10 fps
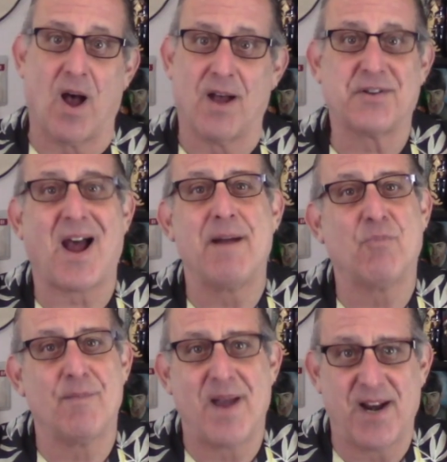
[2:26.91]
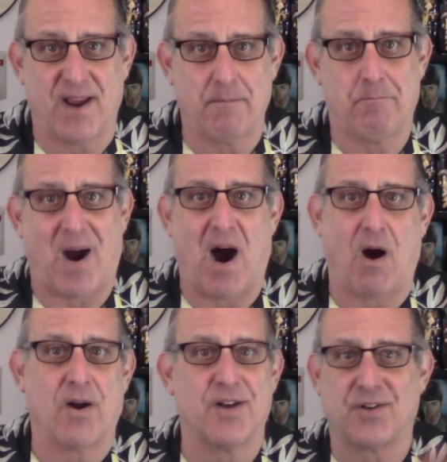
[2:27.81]
time remaining
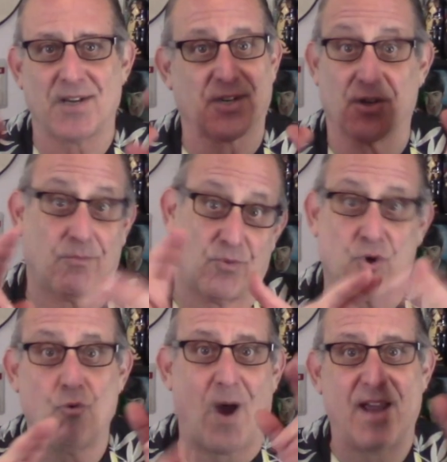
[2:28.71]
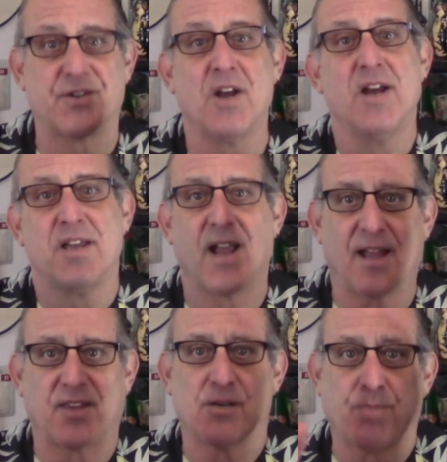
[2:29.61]
bar. It does it two ways. You
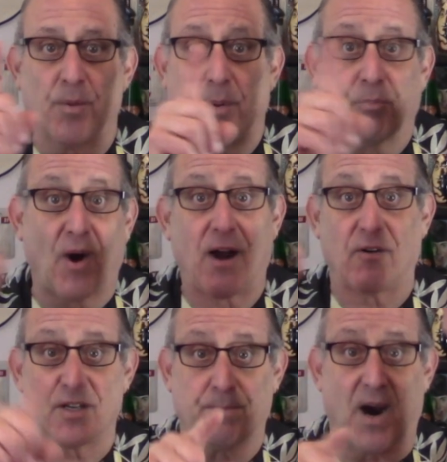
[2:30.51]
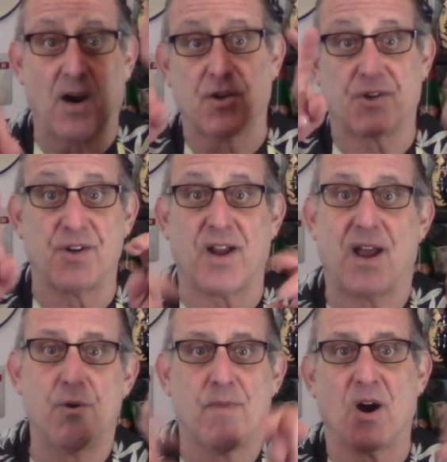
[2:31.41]
got these purple progress bars and you
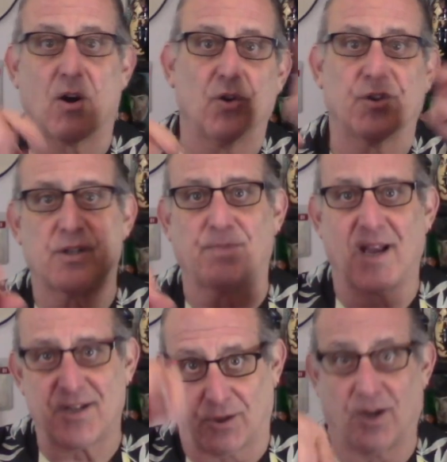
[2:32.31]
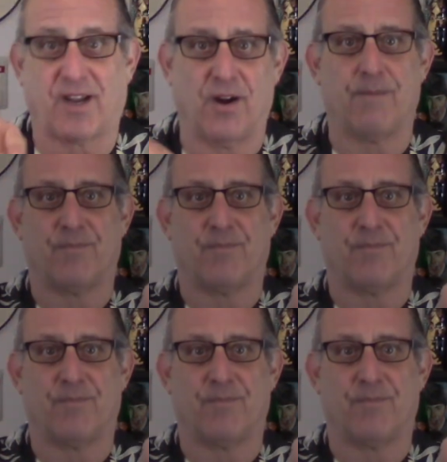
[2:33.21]
got numerical displays. Look here,